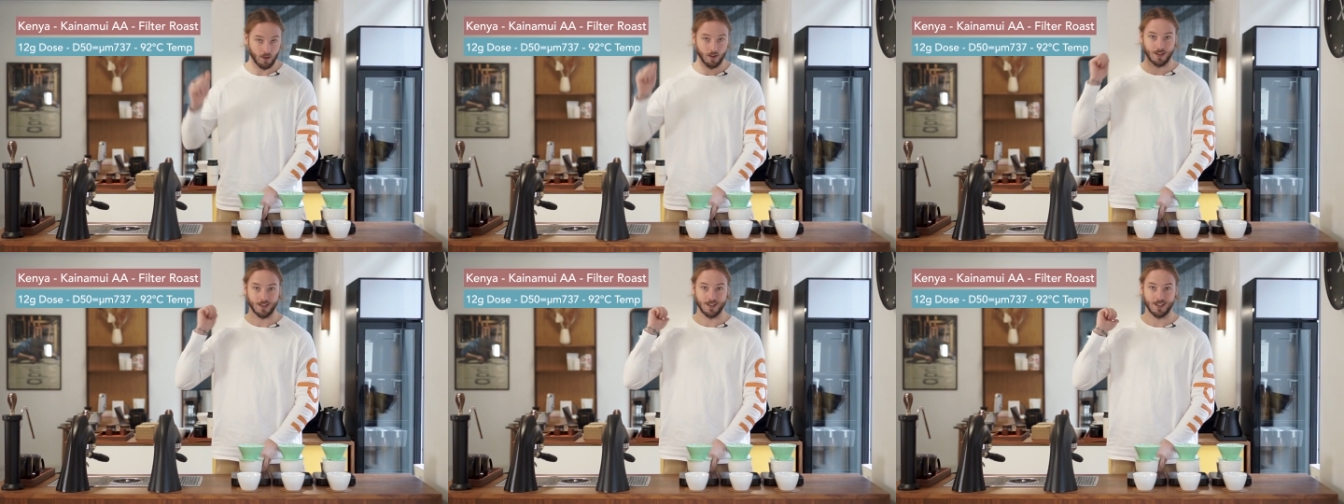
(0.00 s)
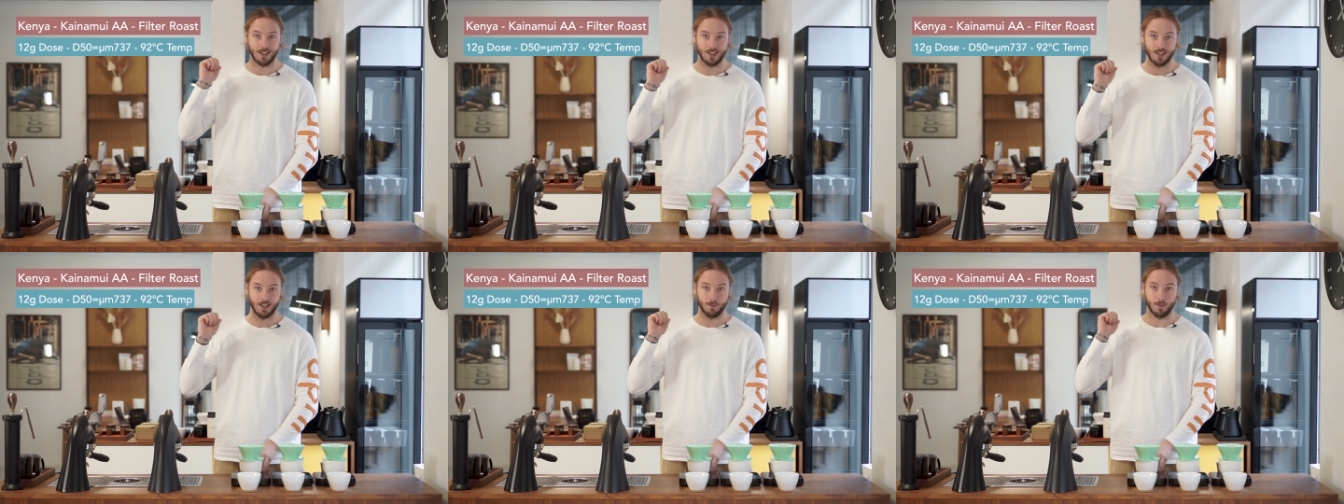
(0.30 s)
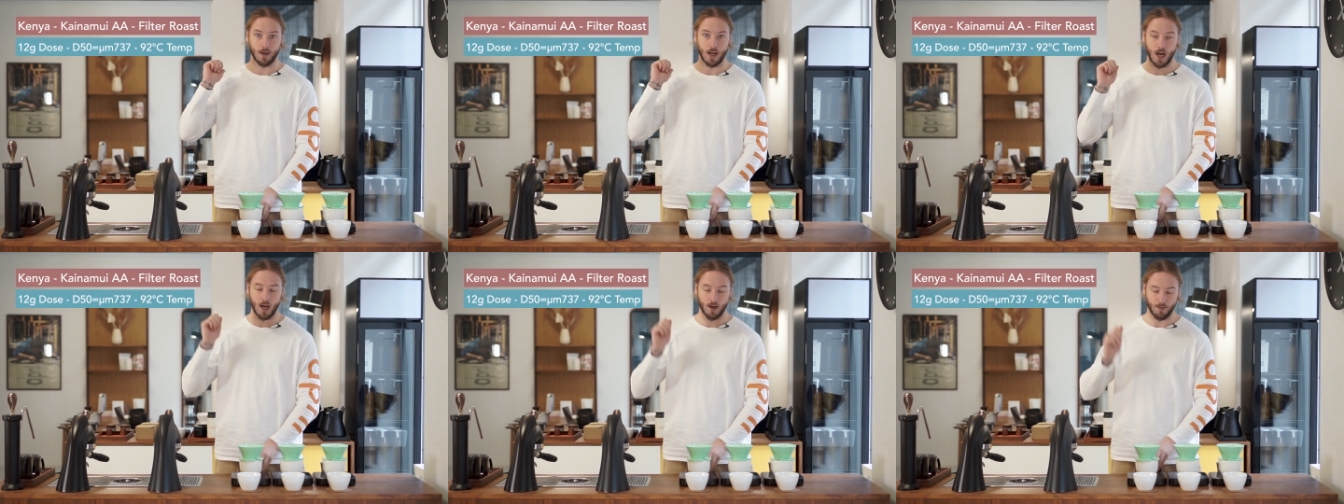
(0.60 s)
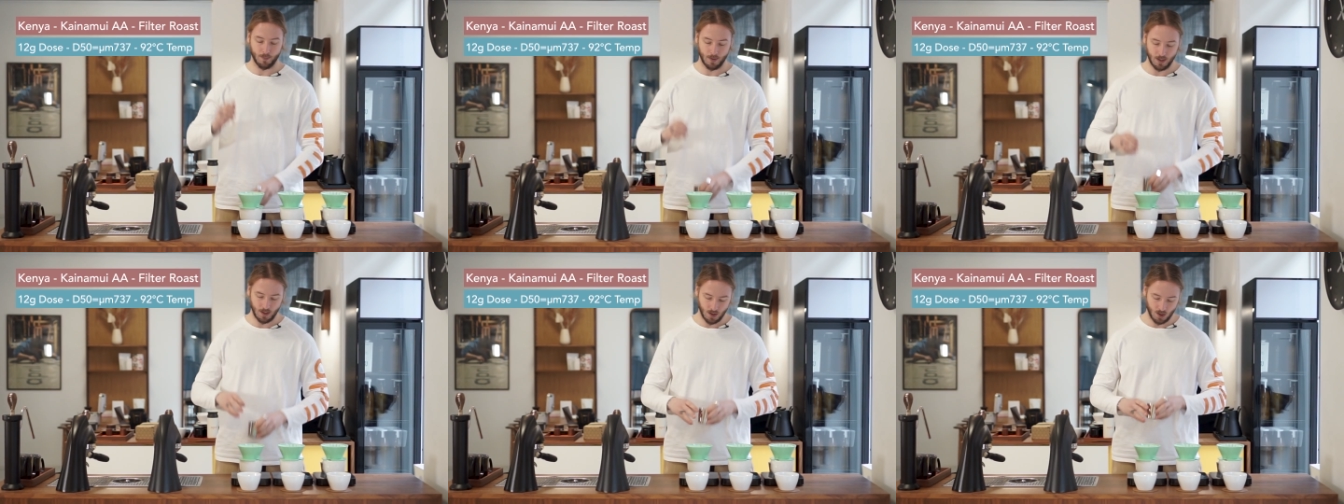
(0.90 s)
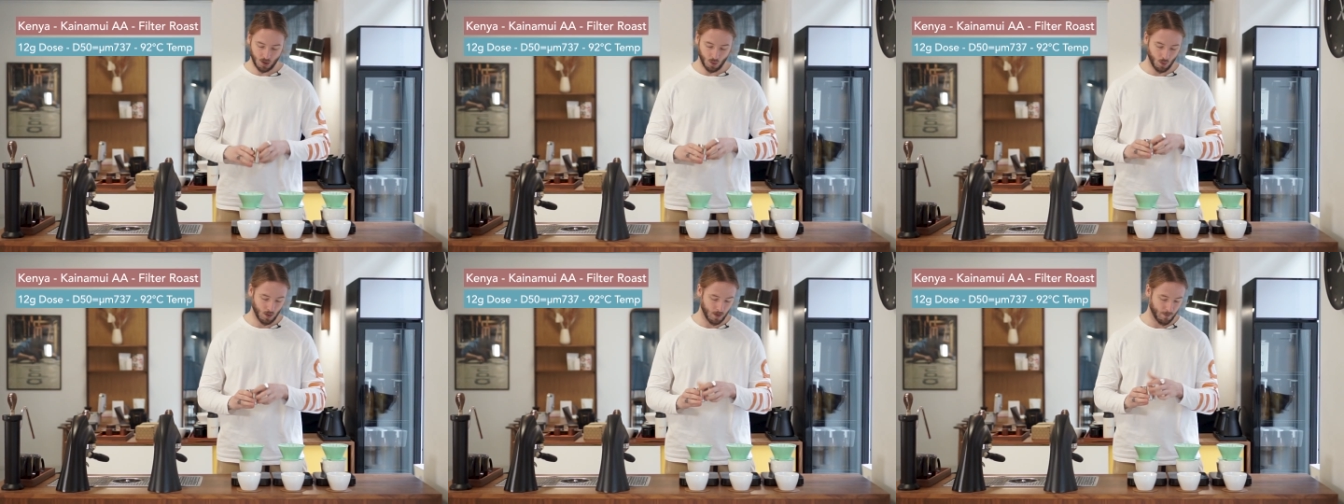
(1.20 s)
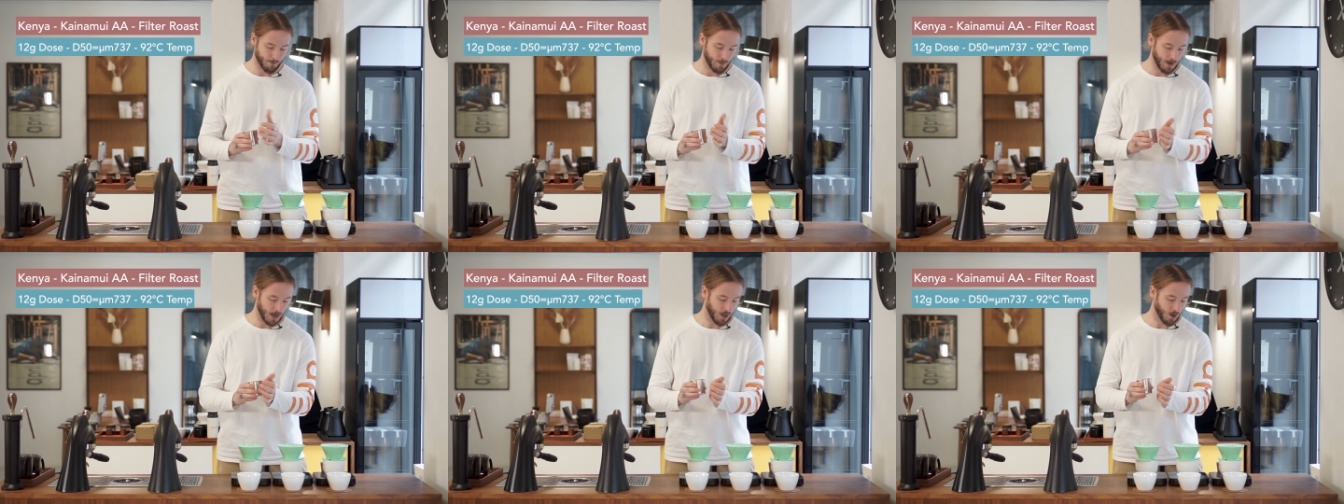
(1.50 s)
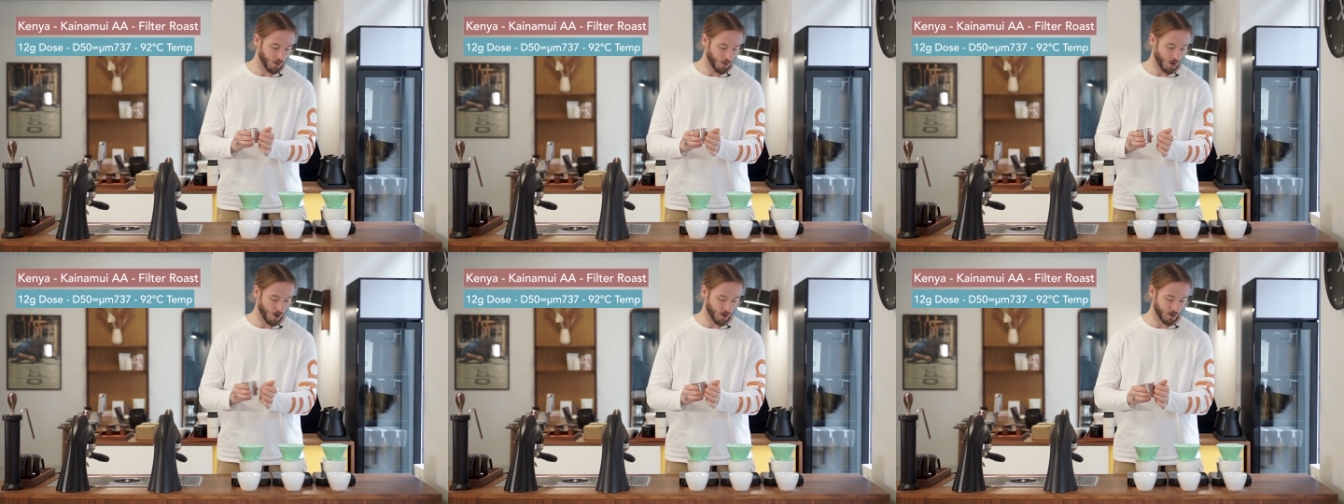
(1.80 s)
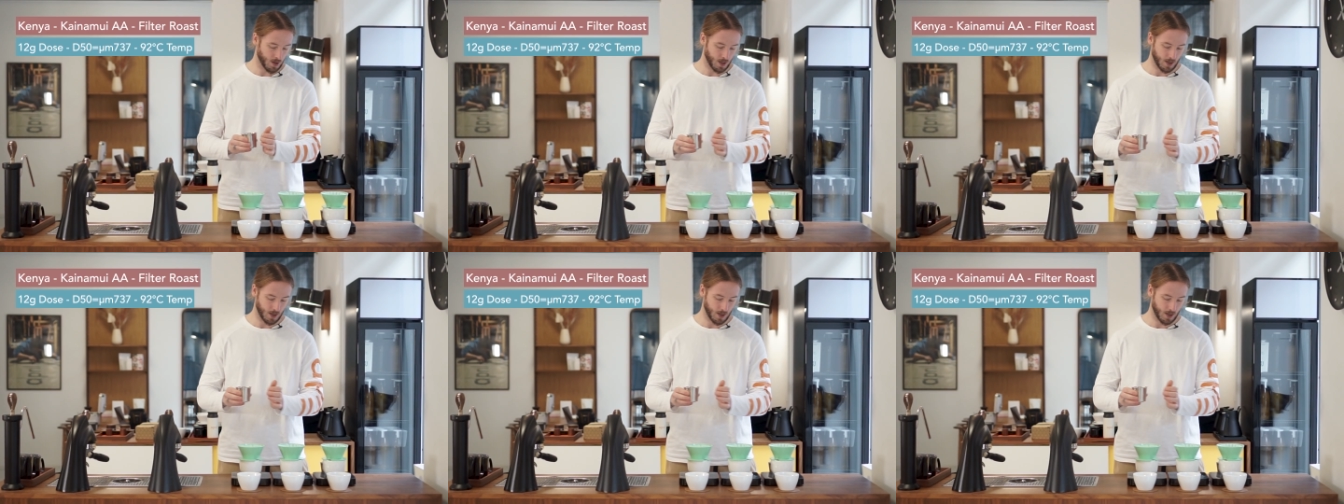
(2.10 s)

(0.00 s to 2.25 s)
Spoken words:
the ditting behind me to a micron